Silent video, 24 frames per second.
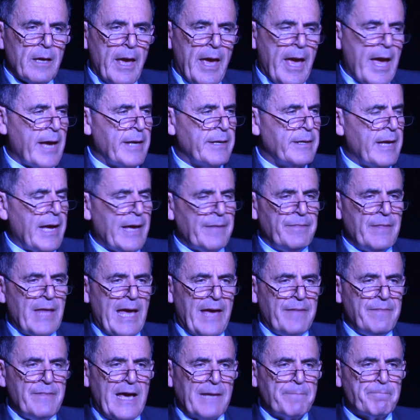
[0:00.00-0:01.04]
And
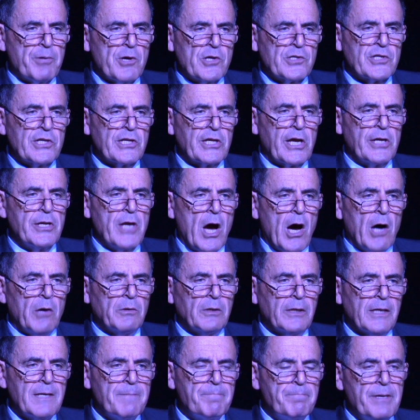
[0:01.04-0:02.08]
that person can
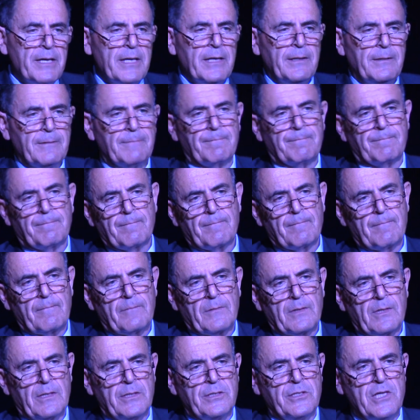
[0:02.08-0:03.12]
only be
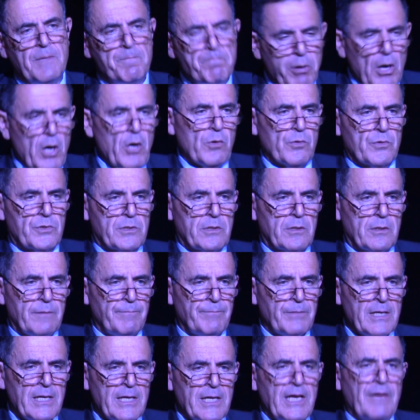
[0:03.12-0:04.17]
deposed
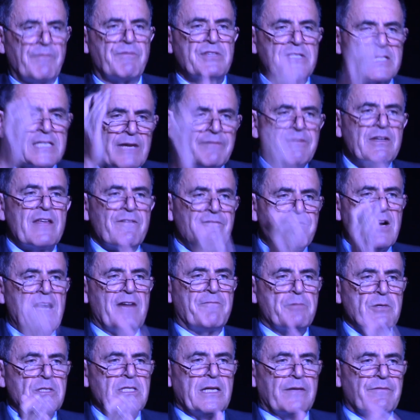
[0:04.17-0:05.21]
if
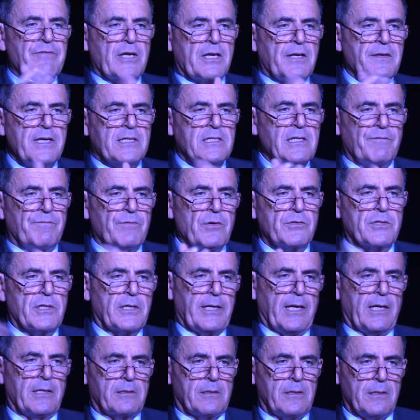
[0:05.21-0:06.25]
75% of the Knesset votes
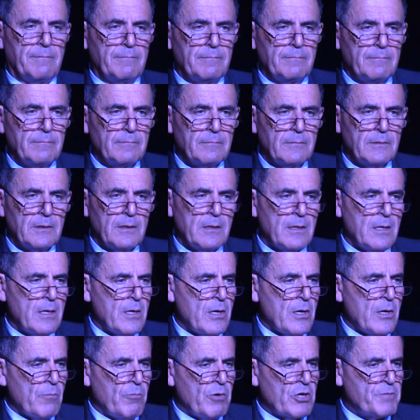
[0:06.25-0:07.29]
against them,
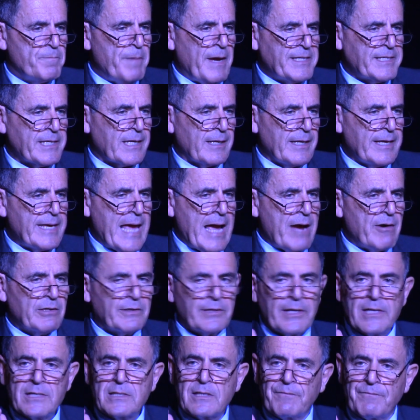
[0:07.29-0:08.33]
which basically
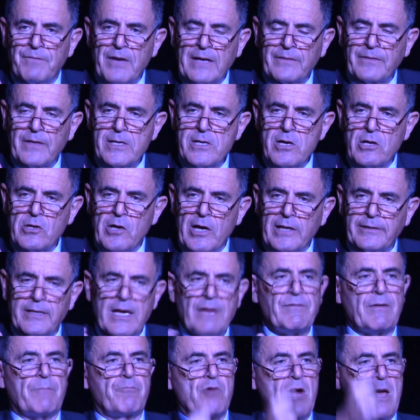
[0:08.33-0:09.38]
guarantees the fact that you're going to
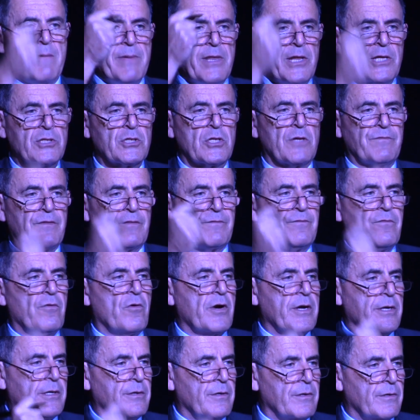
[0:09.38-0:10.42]
have a prime minister for
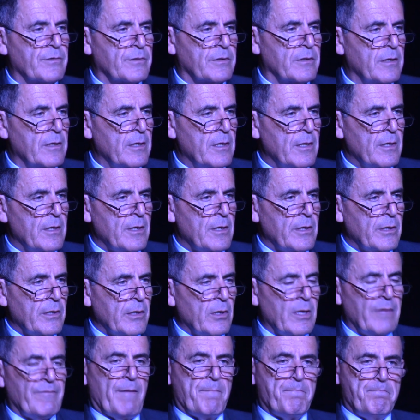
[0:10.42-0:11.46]
4 years.
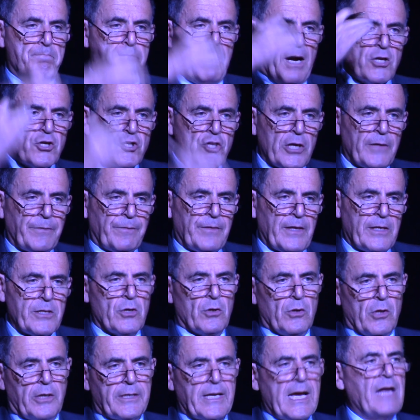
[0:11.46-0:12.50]
You'll have a budget that
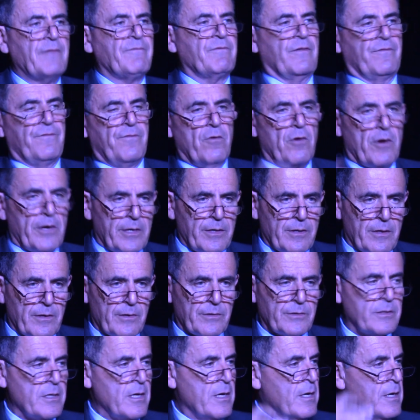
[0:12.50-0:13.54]
you look at for 4
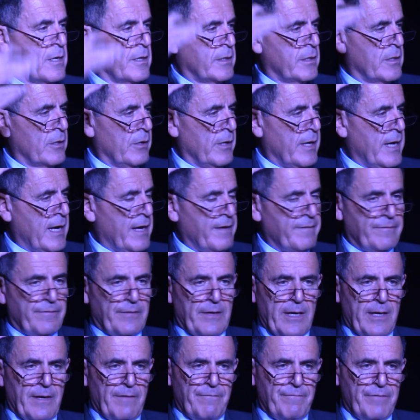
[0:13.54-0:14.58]
years. You'll
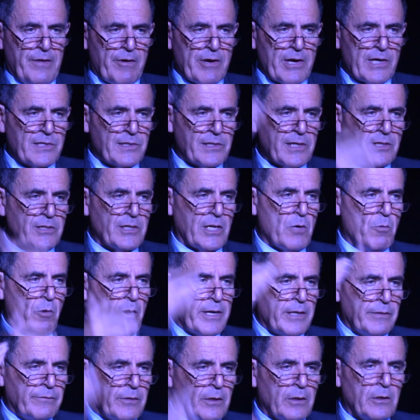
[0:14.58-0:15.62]
have various things that you
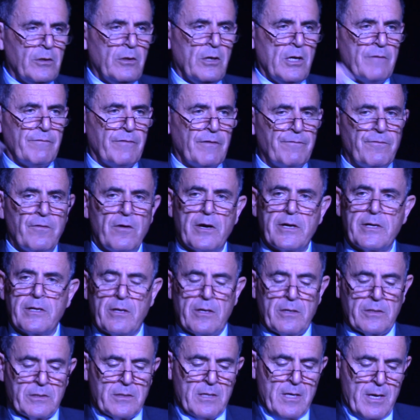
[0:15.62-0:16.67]
want to do for 4
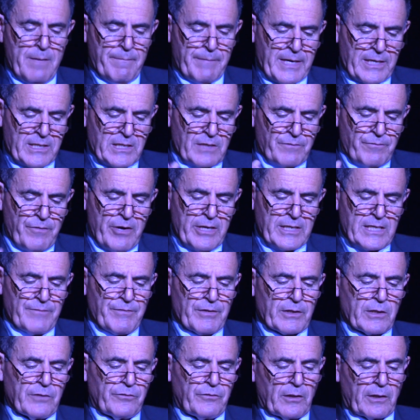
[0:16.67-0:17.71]
years, because it's very
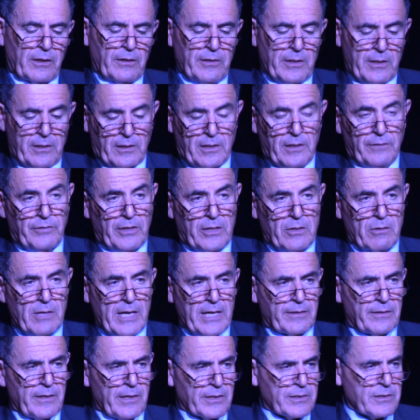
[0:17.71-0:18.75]
difficult to continue
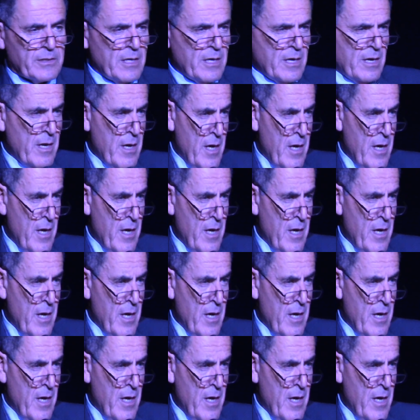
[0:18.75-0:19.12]
like this.